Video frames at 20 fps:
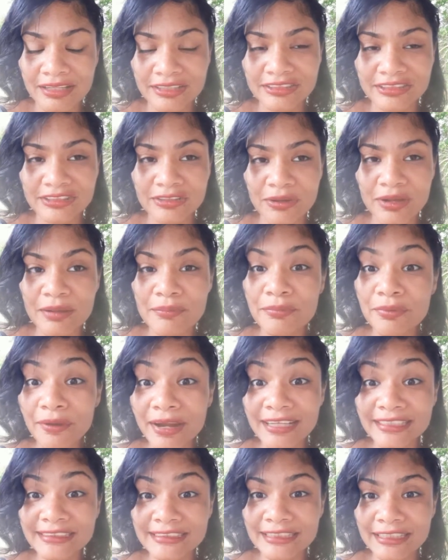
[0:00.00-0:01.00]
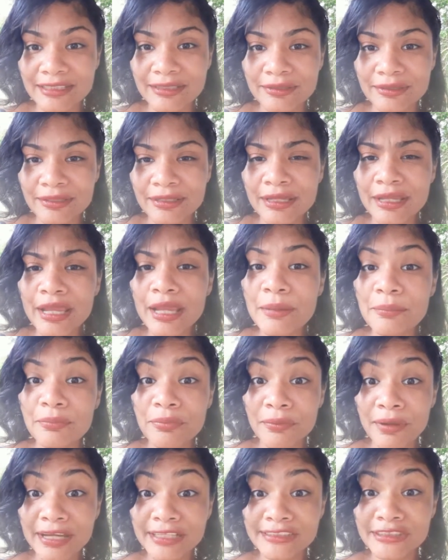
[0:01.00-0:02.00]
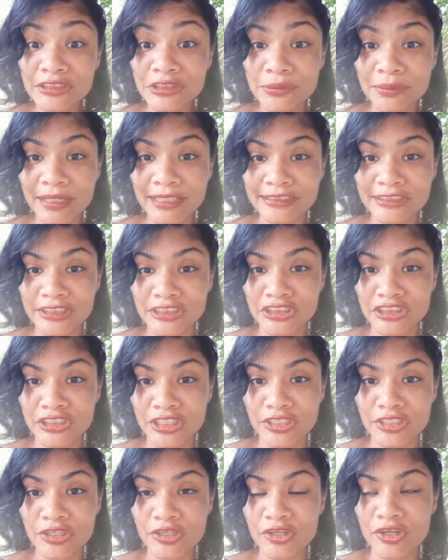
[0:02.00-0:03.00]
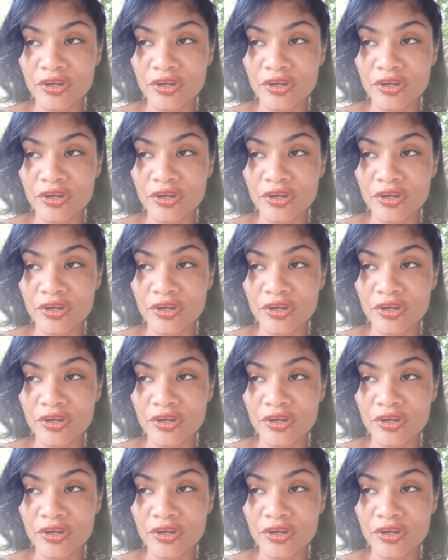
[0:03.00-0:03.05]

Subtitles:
So embrace it. Embrace the transition.